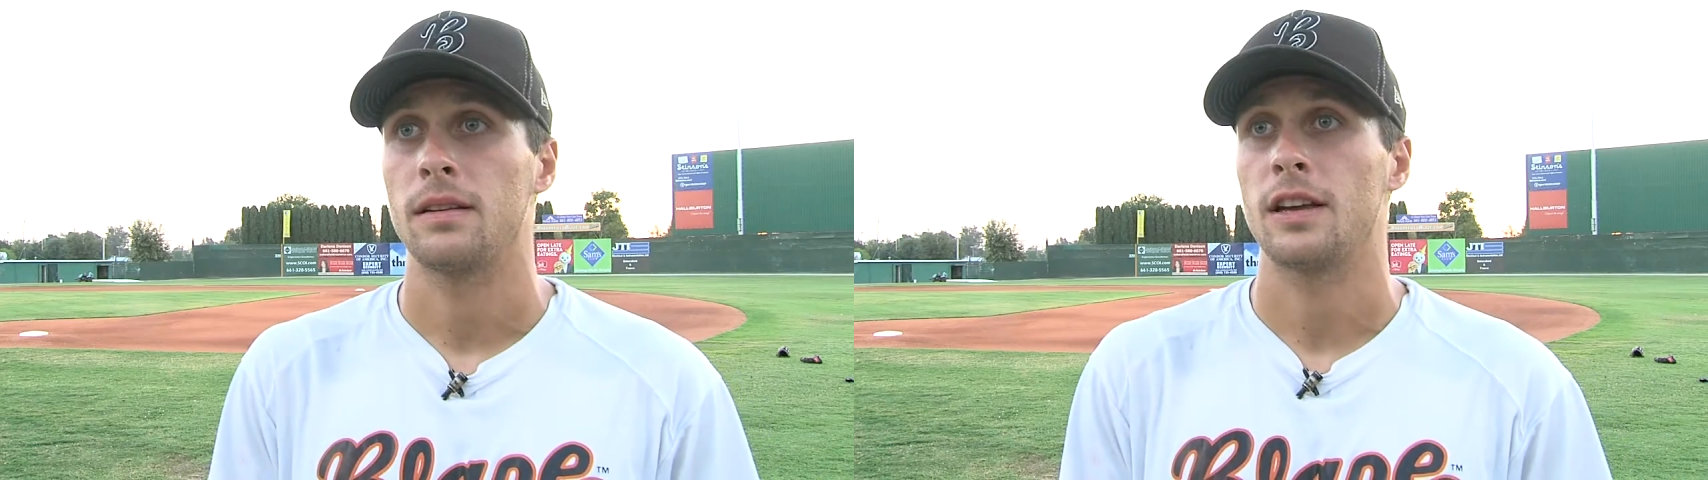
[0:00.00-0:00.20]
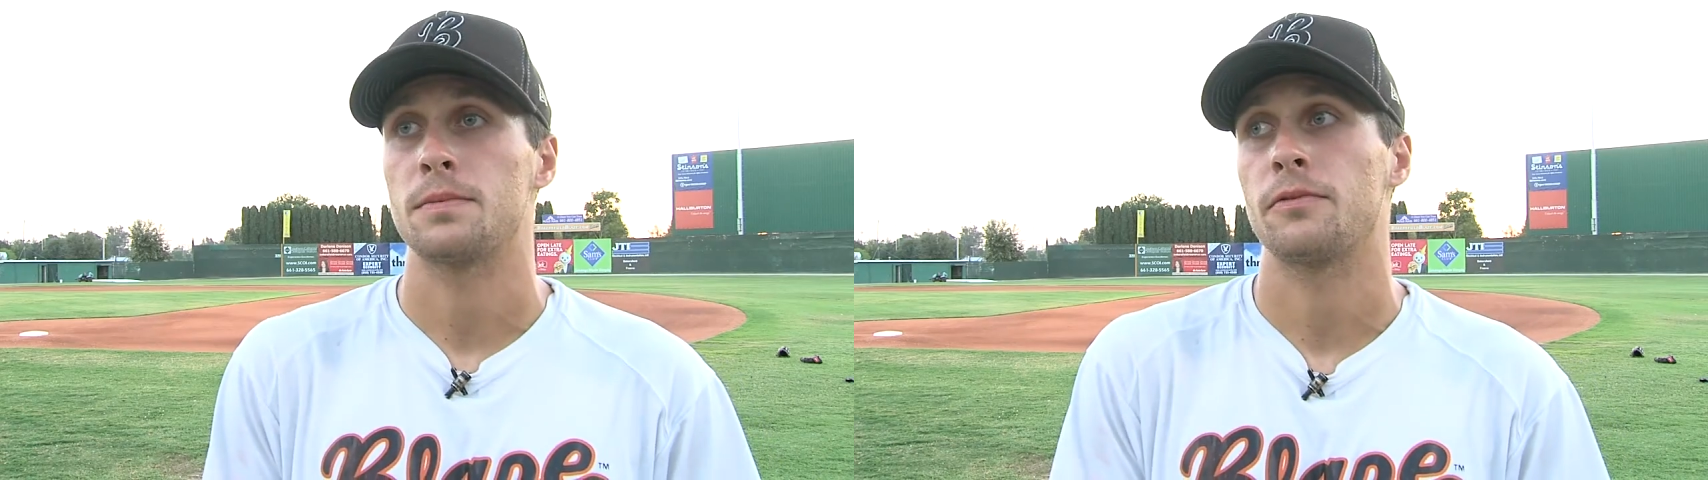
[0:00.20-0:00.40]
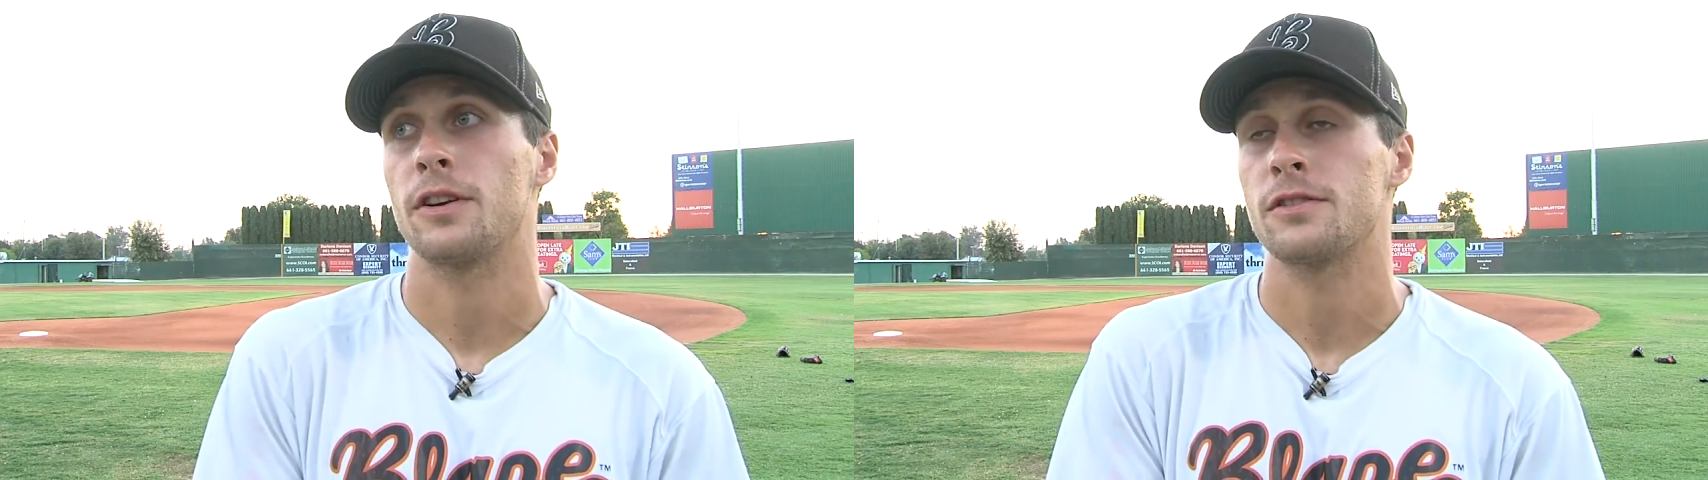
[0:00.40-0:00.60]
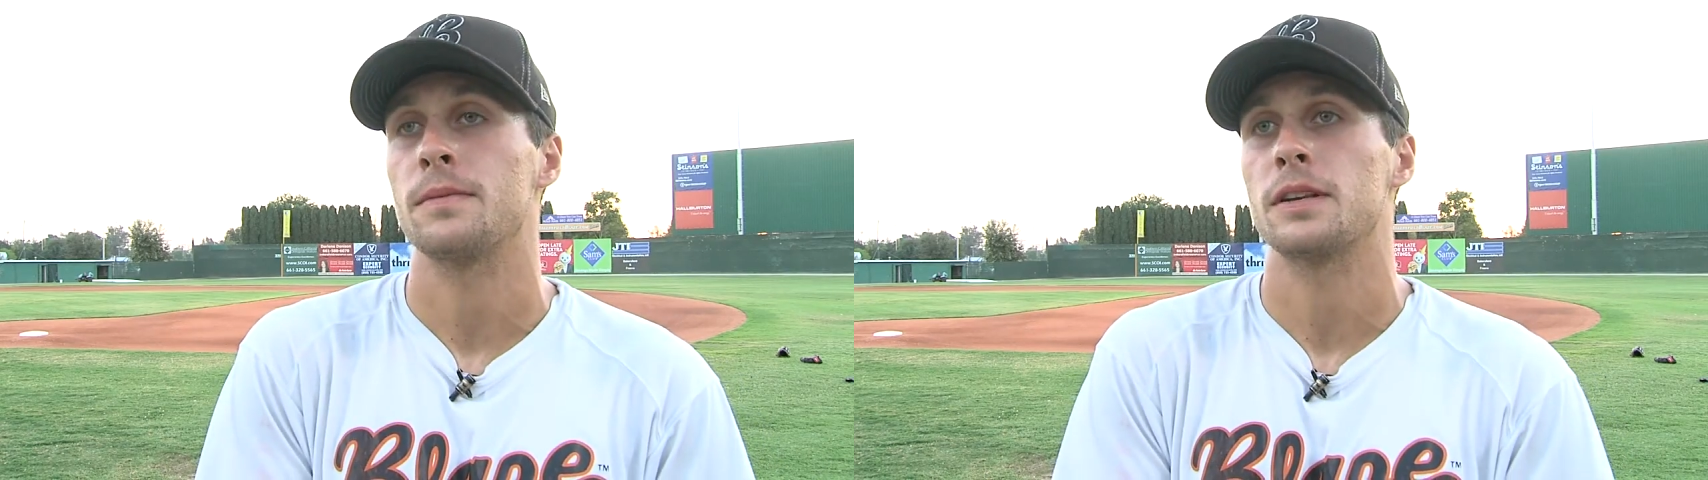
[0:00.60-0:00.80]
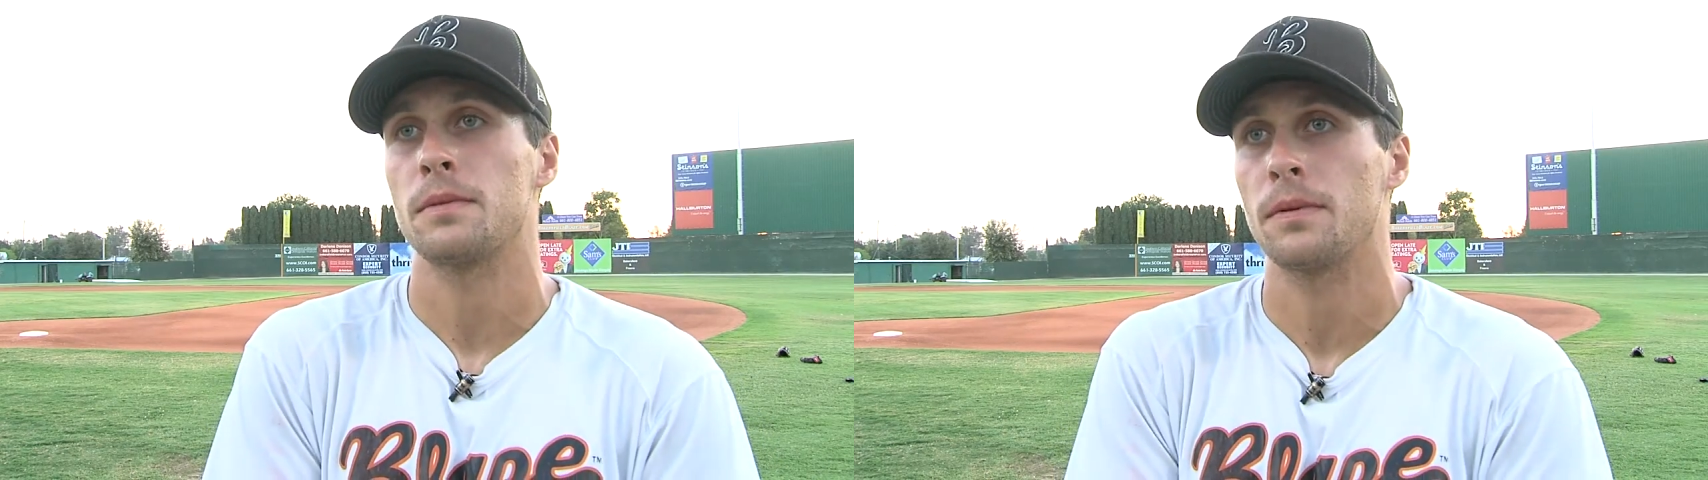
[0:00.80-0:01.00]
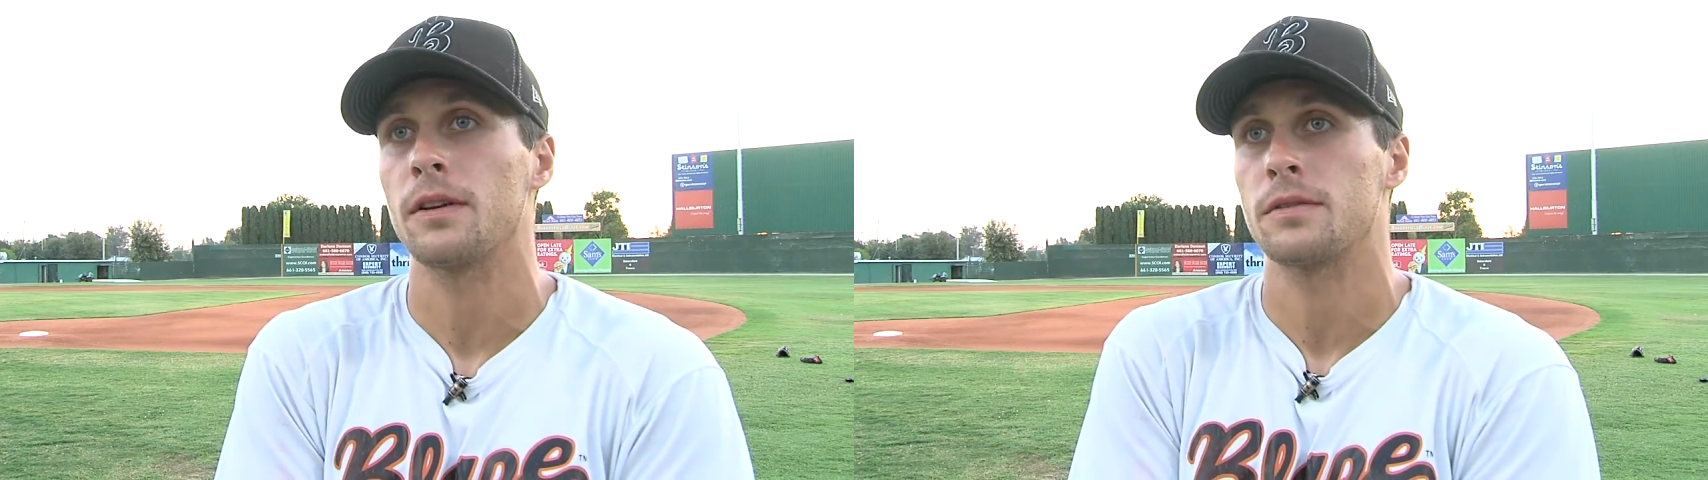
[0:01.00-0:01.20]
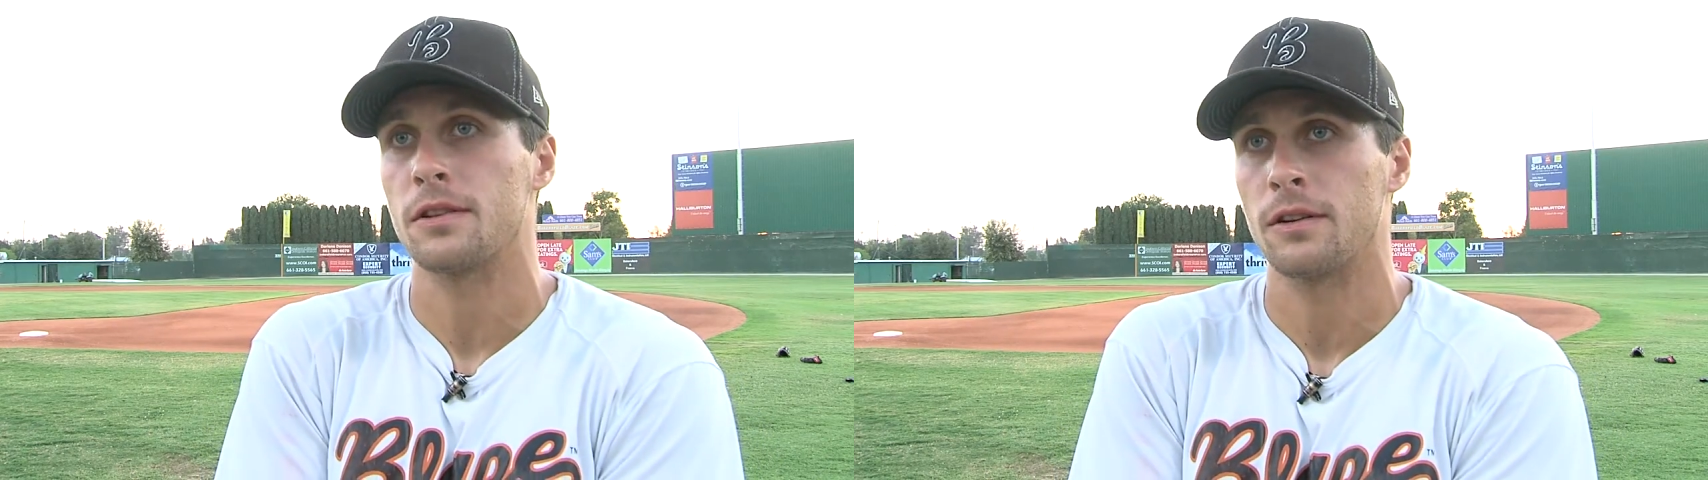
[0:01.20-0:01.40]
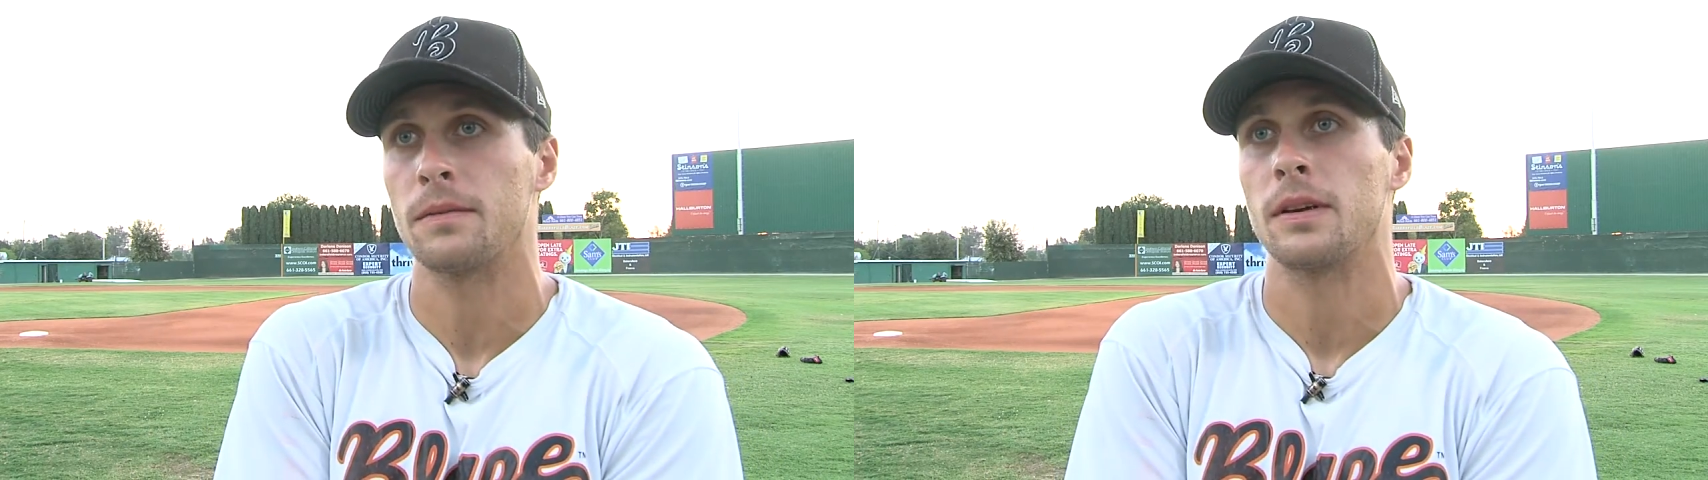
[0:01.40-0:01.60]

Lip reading: as a professional baseball player, we'll certainly